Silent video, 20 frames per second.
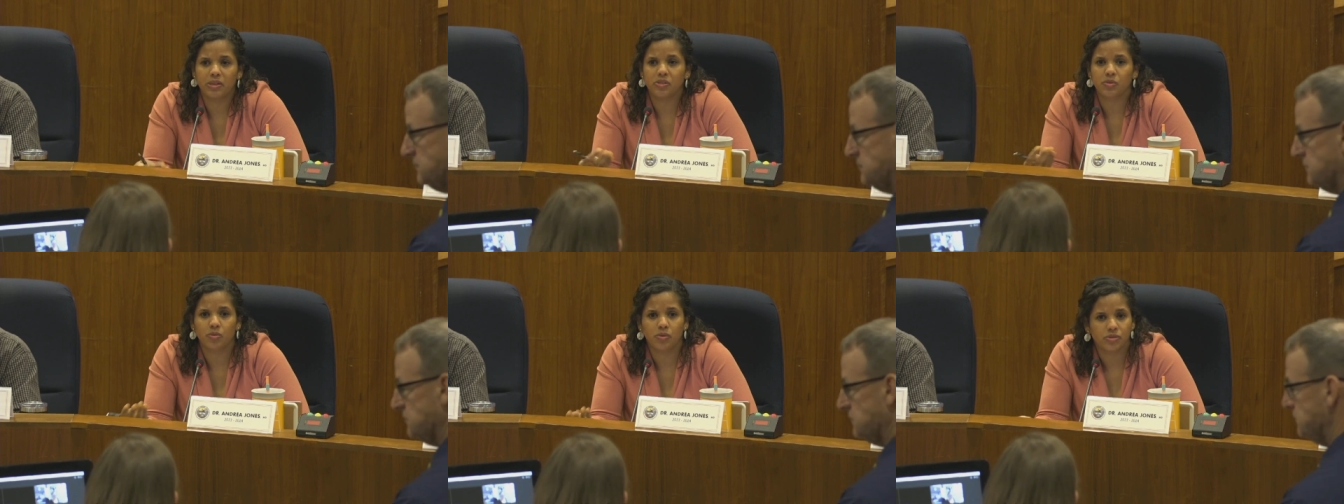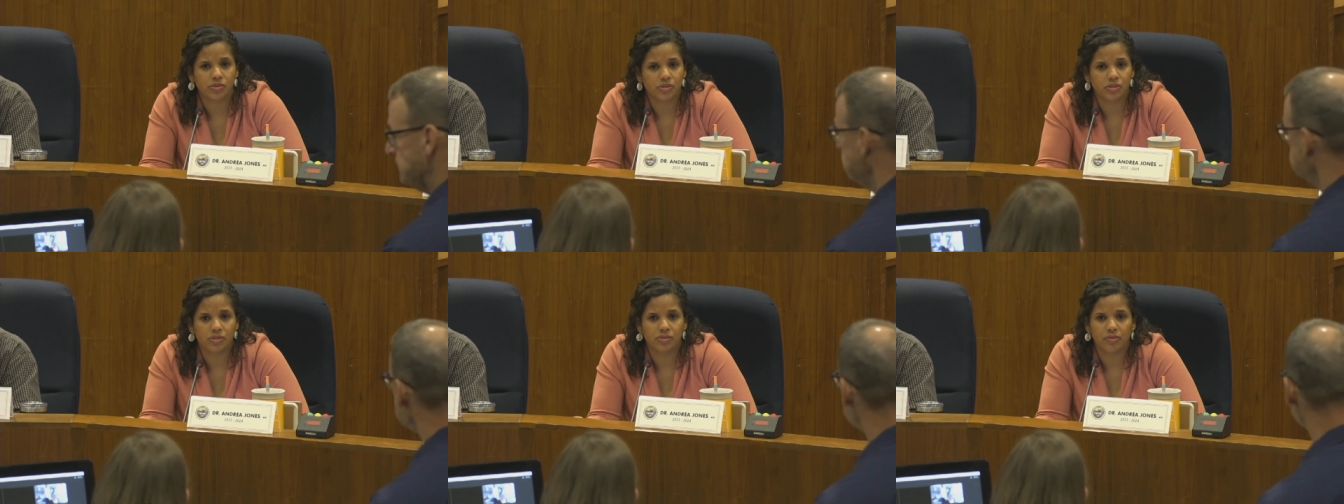
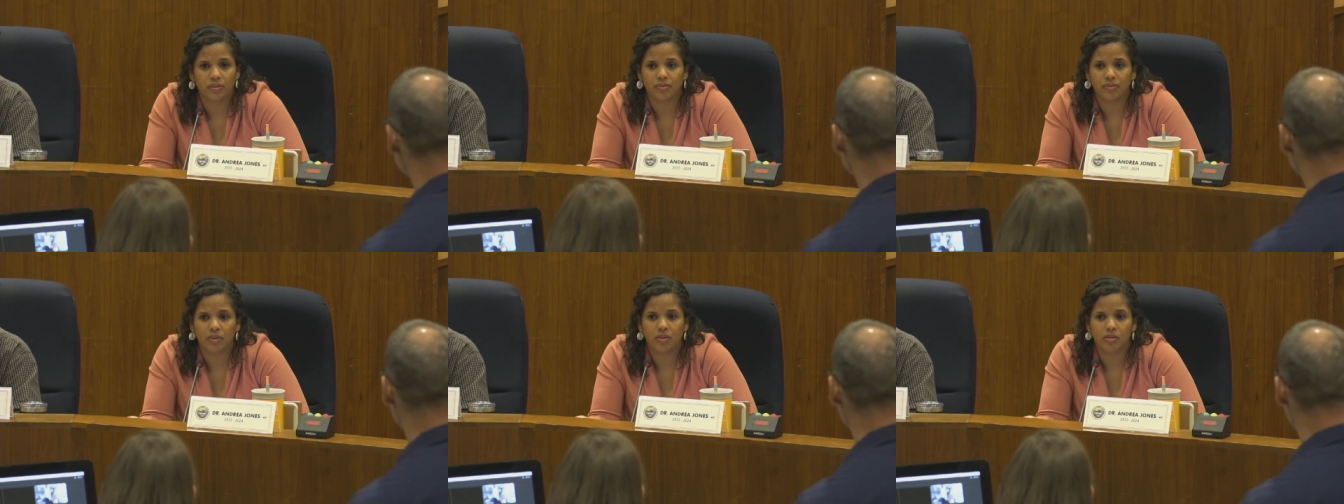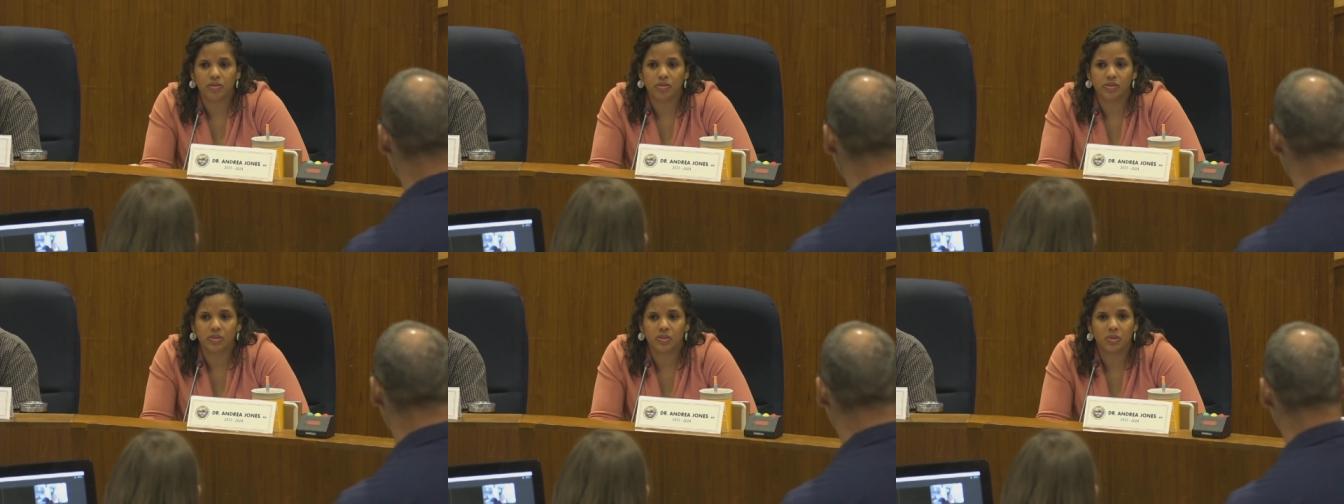resources for
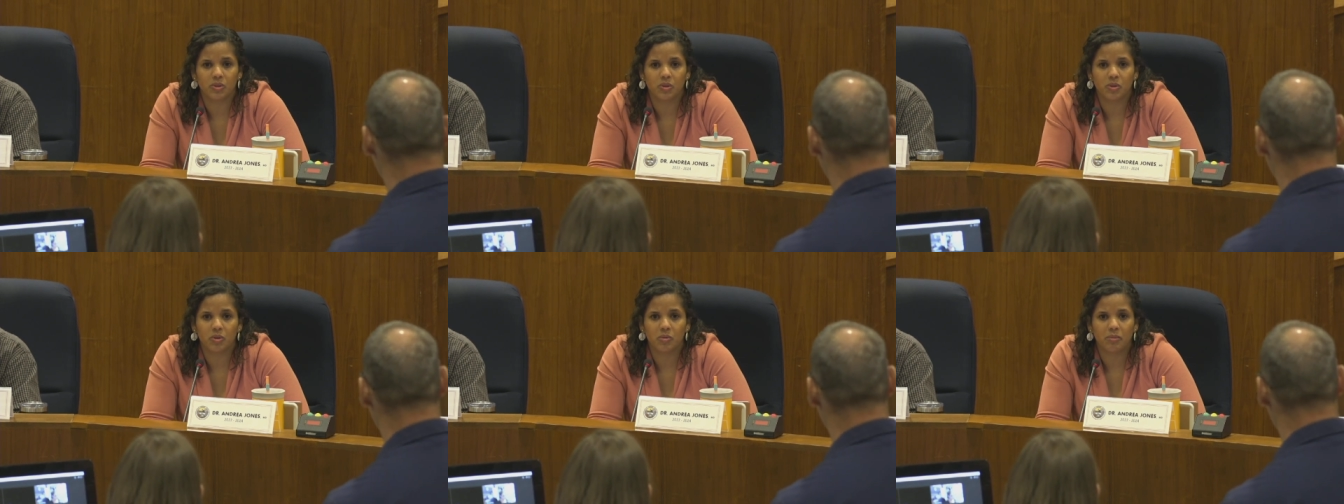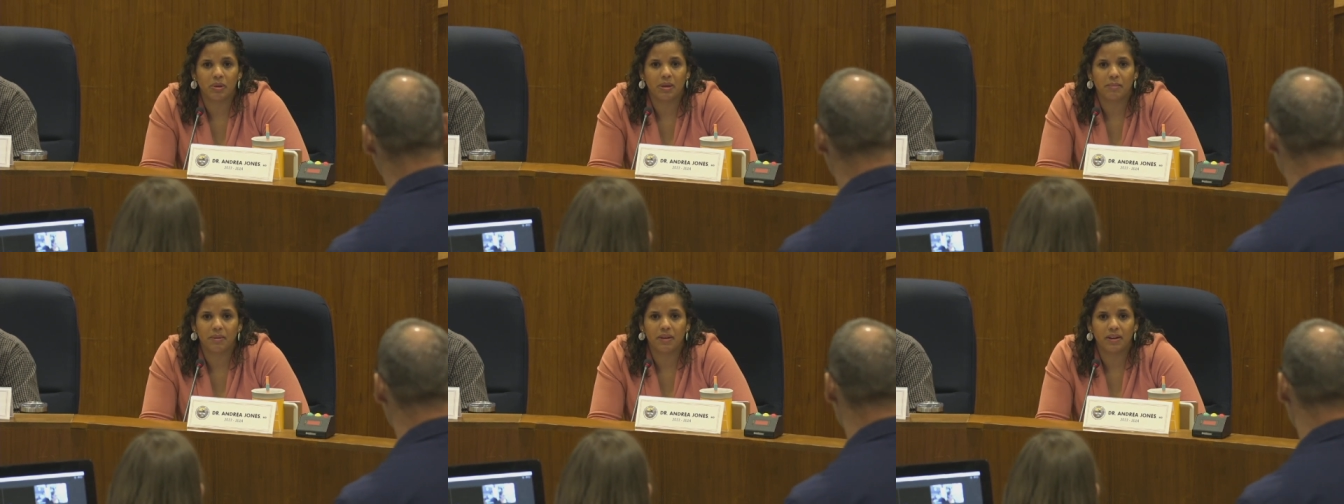folks who
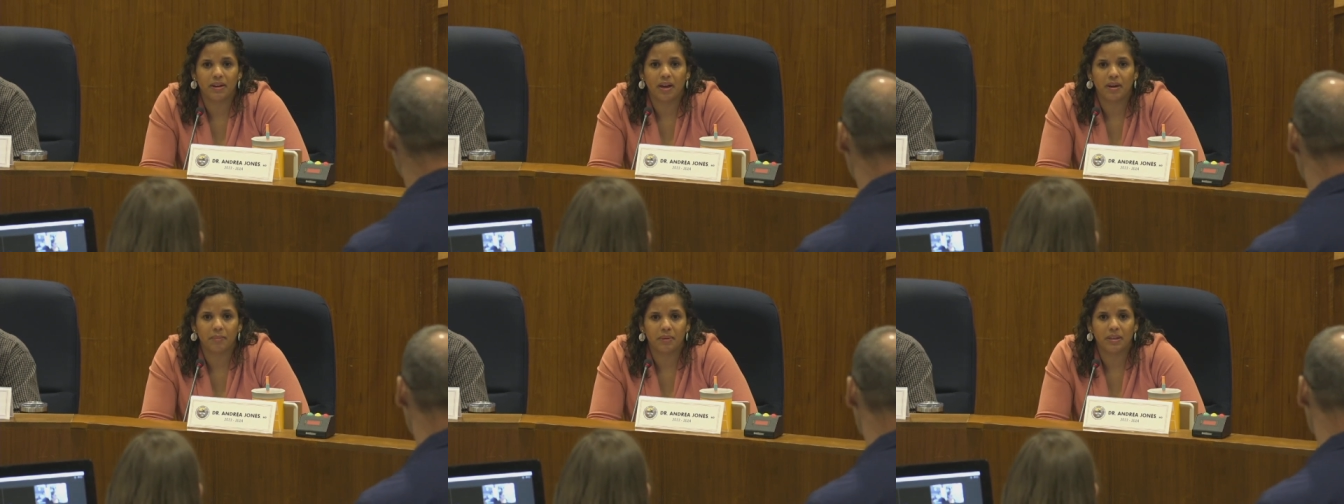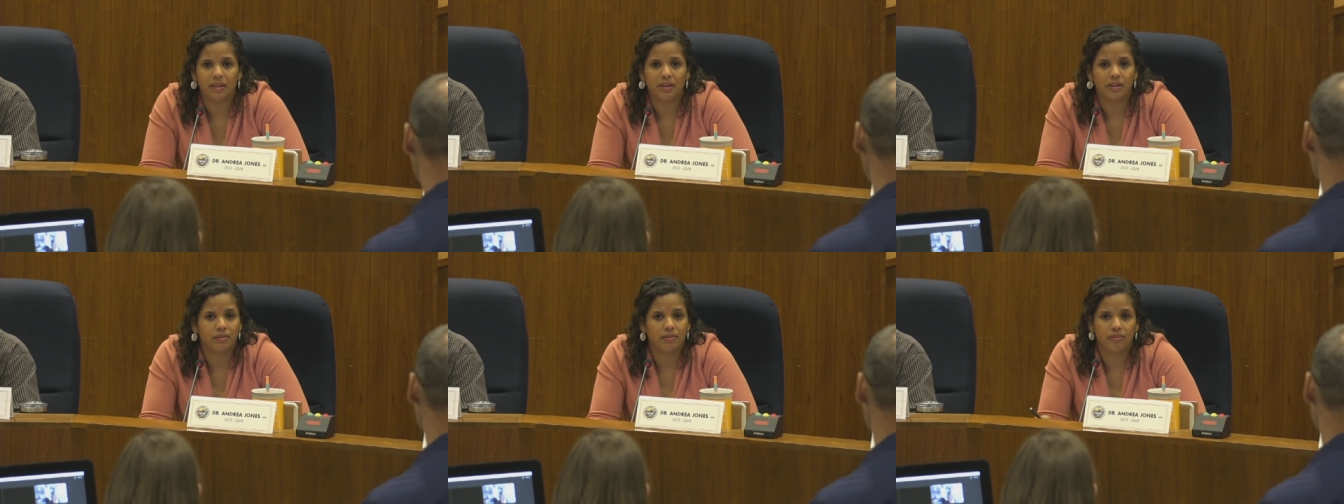maybe not
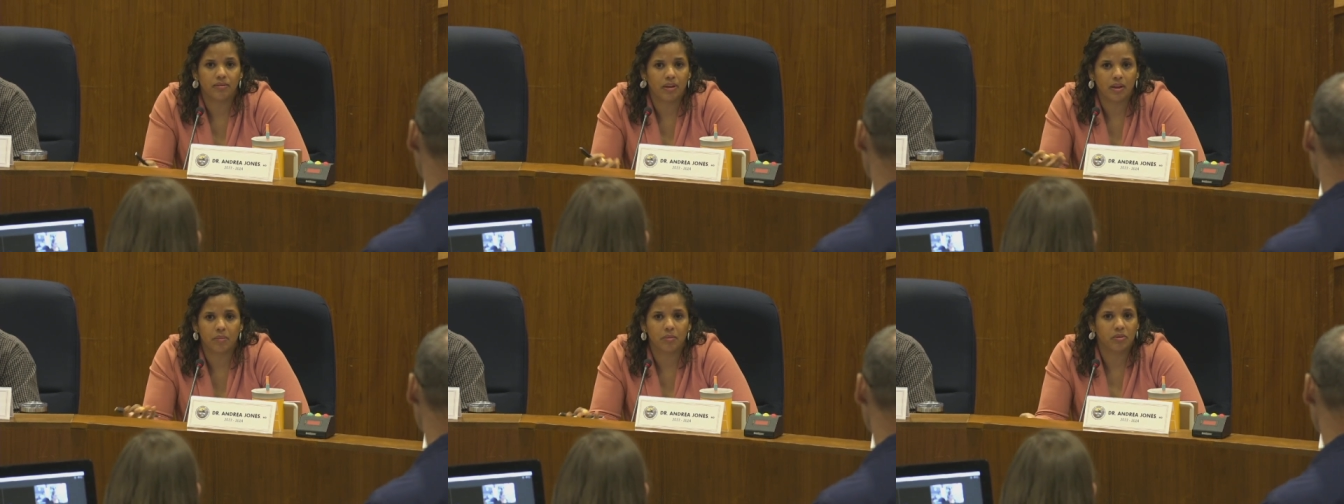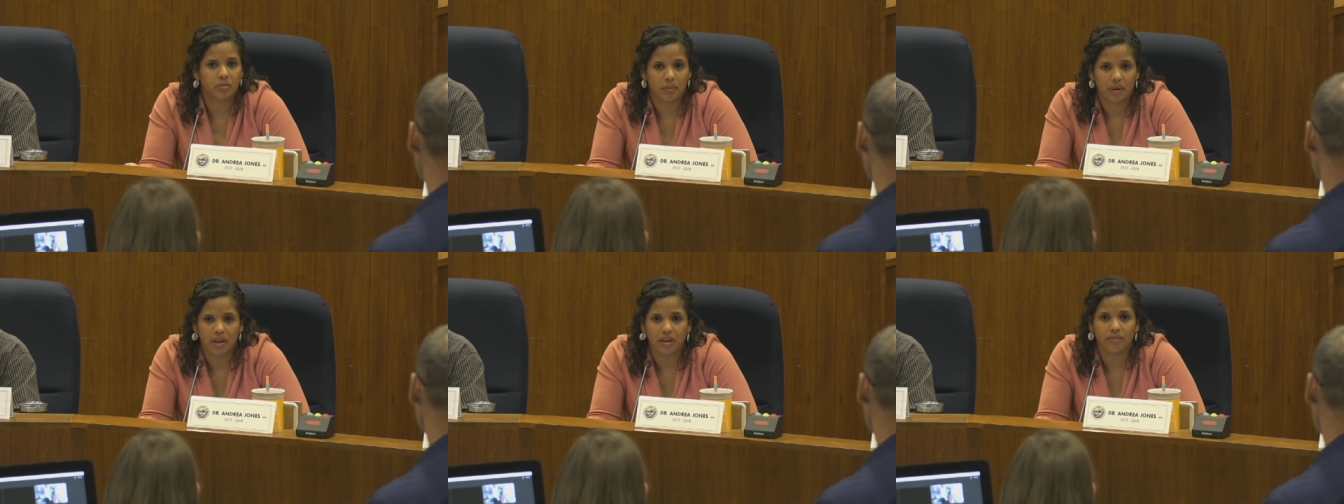be able
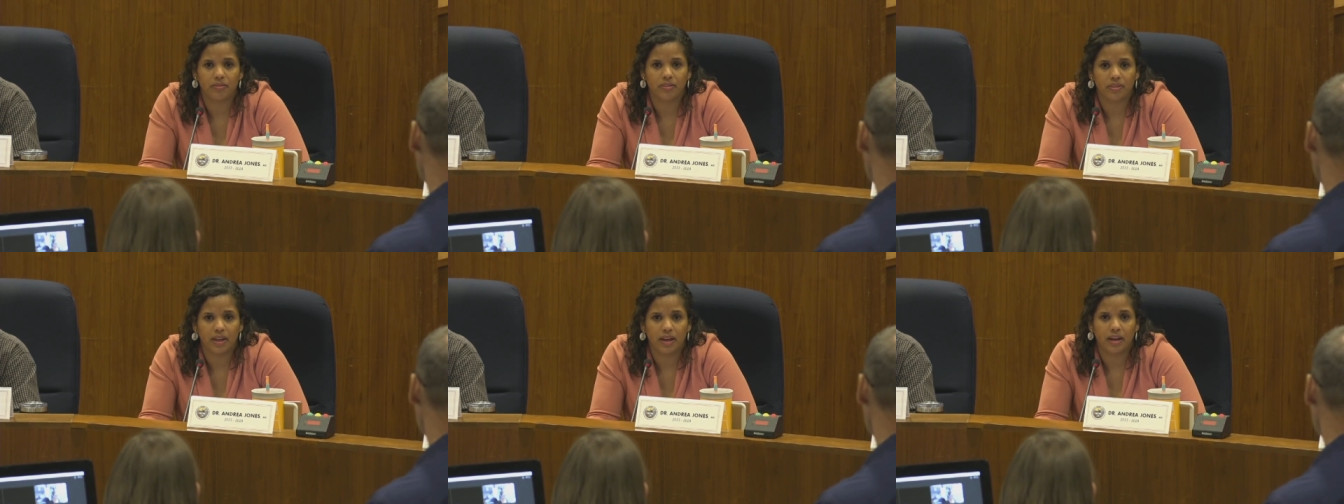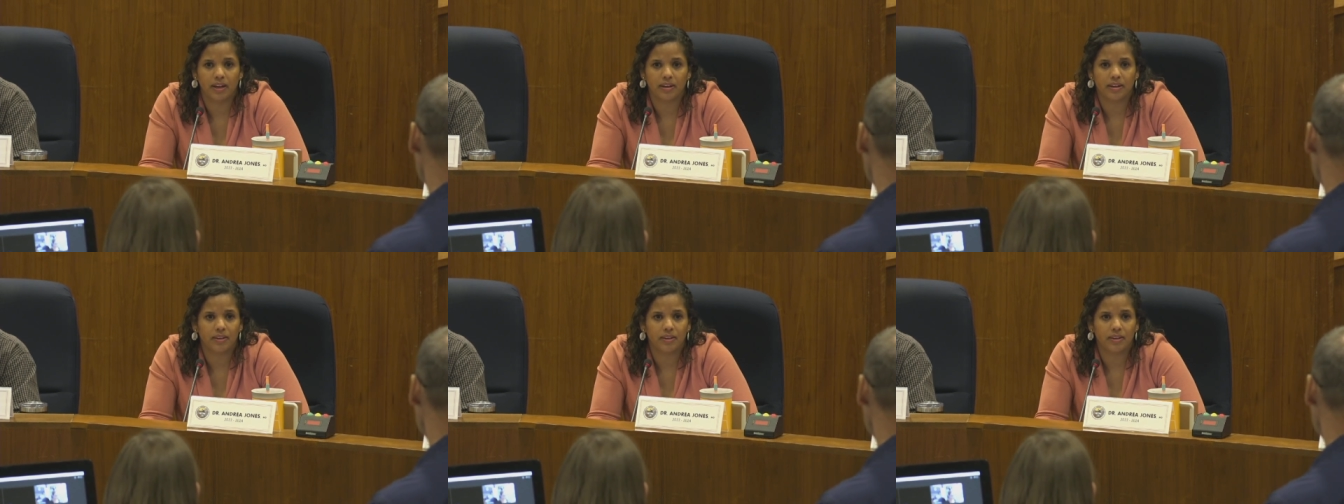to pay for that?